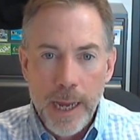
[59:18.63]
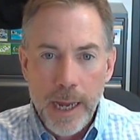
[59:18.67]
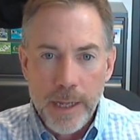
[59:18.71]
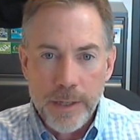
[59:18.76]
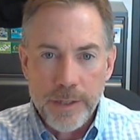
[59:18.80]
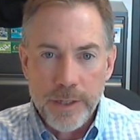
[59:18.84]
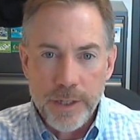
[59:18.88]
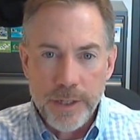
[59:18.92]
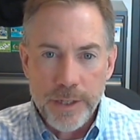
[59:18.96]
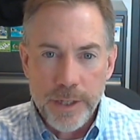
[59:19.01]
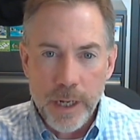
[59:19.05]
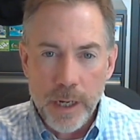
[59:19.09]

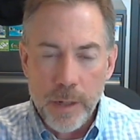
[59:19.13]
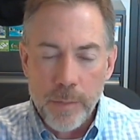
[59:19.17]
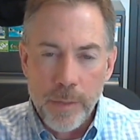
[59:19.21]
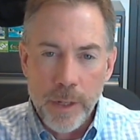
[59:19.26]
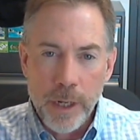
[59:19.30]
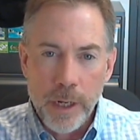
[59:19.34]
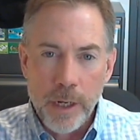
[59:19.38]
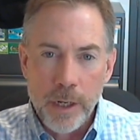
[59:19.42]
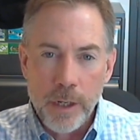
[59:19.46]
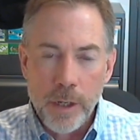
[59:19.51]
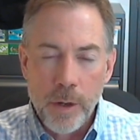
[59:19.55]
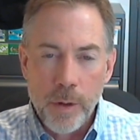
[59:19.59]
as I said a
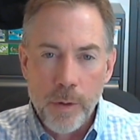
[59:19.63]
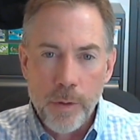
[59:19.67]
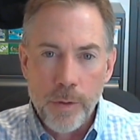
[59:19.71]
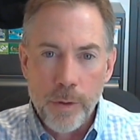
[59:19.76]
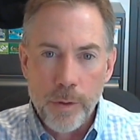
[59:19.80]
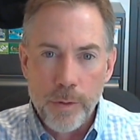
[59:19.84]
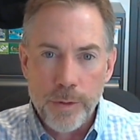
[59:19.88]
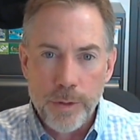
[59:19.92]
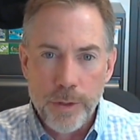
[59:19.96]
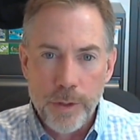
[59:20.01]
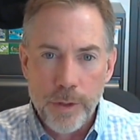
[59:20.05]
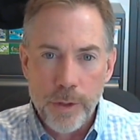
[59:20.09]
minute ago,
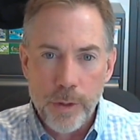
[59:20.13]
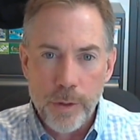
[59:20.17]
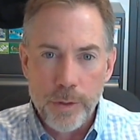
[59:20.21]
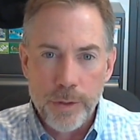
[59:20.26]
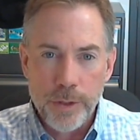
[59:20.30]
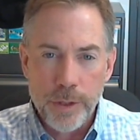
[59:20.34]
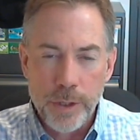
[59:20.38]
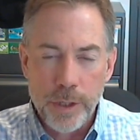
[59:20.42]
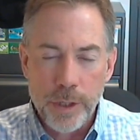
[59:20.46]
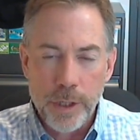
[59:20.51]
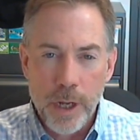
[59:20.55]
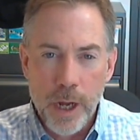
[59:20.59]

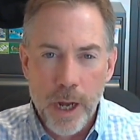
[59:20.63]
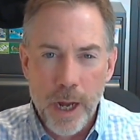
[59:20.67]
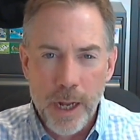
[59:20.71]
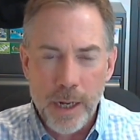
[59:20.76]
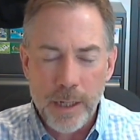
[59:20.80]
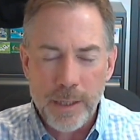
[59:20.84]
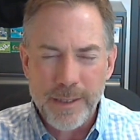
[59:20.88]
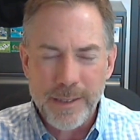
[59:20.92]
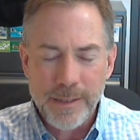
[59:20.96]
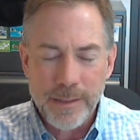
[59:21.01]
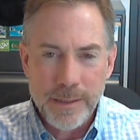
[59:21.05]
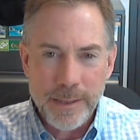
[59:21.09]
those are
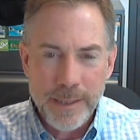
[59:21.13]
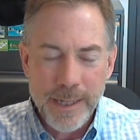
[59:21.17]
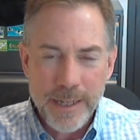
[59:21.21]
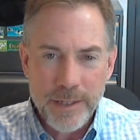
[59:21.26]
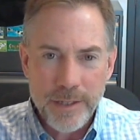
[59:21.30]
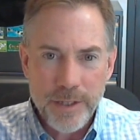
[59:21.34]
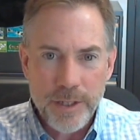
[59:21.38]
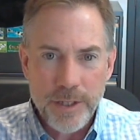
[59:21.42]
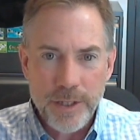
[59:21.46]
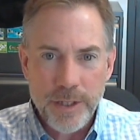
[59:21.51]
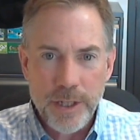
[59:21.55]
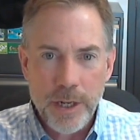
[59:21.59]
not
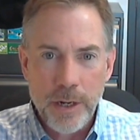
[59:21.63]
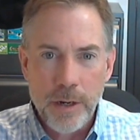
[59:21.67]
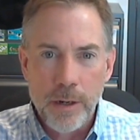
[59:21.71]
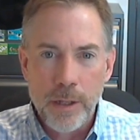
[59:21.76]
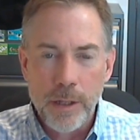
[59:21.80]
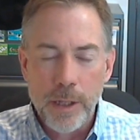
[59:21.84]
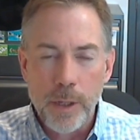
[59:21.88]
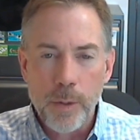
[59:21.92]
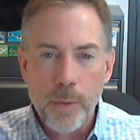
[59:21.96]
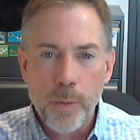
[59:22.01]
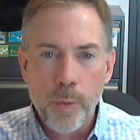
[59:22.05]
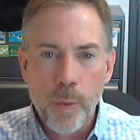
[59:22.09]

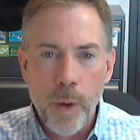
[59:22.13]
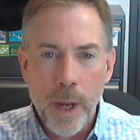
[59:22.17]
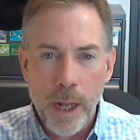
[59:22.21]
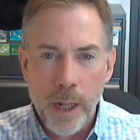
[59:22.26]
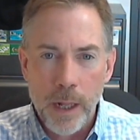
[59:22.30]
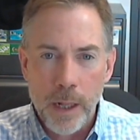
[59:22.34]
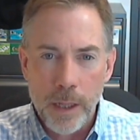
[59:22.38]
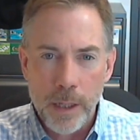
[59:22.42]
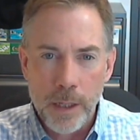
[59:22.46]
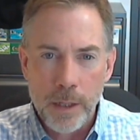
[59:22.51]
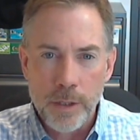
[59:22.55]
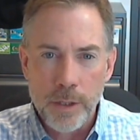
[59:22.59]
necessarily
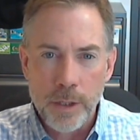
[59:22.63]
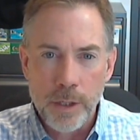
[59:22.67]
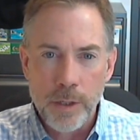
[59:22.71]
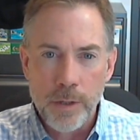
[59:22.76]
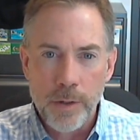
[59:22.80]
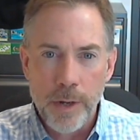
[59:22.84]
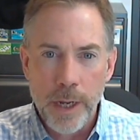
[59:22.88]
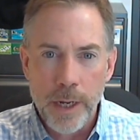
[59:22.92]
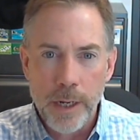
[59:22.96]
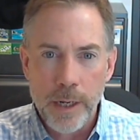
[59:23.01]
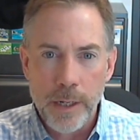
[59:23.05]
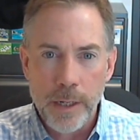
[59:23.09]
well
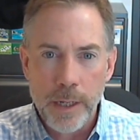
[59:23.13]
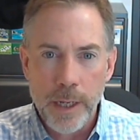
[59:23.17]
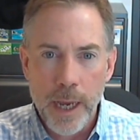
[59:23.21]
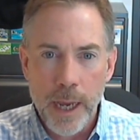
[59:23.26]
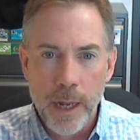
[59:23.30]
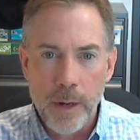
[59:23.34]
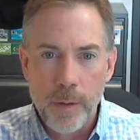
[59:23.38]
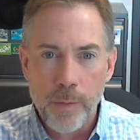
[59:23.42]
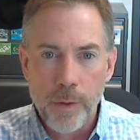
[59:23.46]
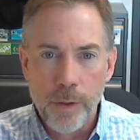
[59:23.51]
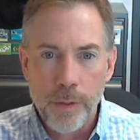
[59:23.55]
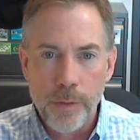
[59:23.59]
integrated
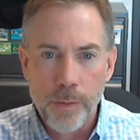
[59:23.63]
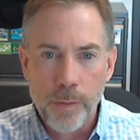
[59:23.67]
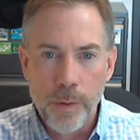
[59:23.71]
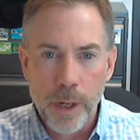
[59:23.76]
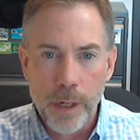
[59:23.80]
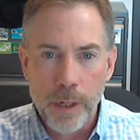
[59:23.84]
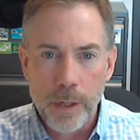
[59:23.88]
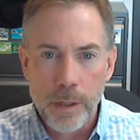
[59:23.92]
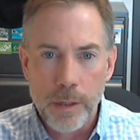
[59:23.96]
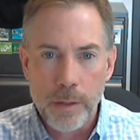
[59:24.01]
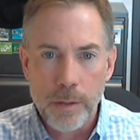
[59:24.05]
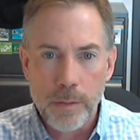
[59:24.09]
yet with
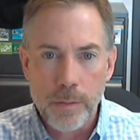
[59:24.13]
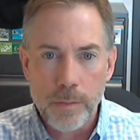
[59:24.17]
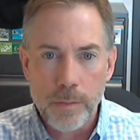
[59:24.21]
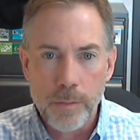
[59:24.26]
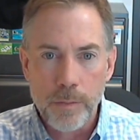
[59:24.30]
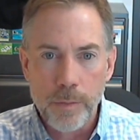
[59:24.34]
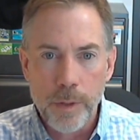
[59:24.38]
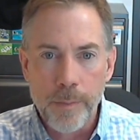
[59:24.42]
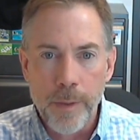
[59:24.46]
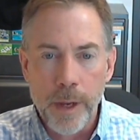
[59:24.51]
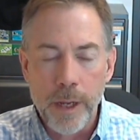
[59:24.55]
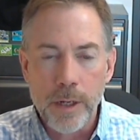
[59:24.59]
what
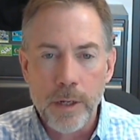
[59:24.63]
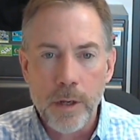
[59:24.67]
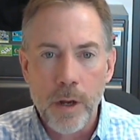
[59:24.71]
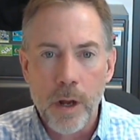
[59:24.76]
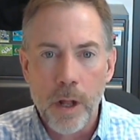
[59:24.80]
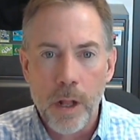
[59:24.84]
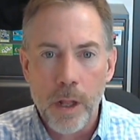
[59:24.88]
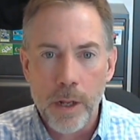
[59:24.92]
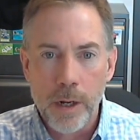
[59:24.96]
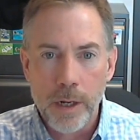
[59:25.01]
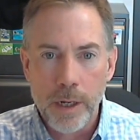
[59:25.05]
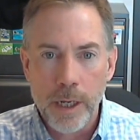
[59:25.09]
we might
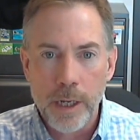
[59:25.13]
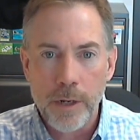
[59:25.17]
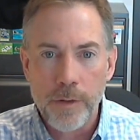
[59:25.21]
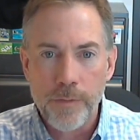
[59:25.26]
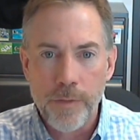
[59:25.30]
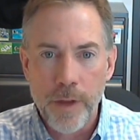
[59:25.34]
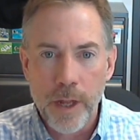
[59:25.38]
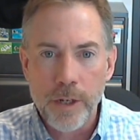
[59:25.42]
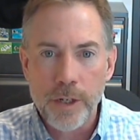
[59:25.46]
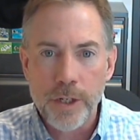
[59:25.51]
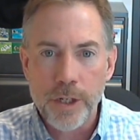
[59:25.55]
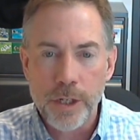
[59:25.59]
call our
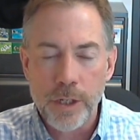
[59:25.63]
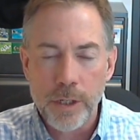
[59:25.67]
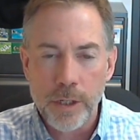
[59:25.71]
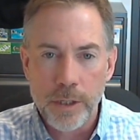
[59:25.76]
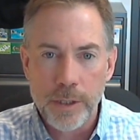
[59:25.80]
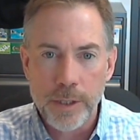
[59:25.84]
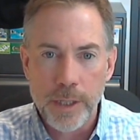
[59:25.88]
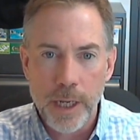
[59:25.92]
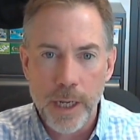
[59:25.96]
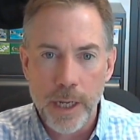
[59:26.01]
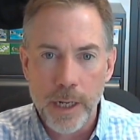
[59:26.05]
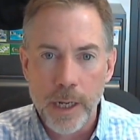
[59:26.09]

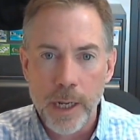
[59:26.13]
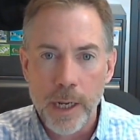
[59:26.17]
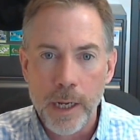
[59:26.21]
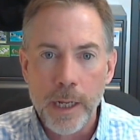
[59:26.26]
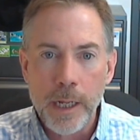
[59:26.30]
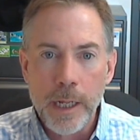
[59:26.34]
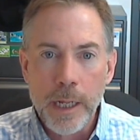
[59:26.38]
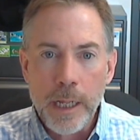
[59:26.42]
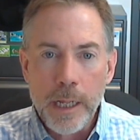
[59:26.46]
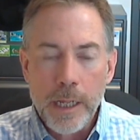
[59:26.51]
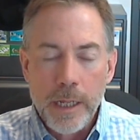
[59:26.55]
conventional data.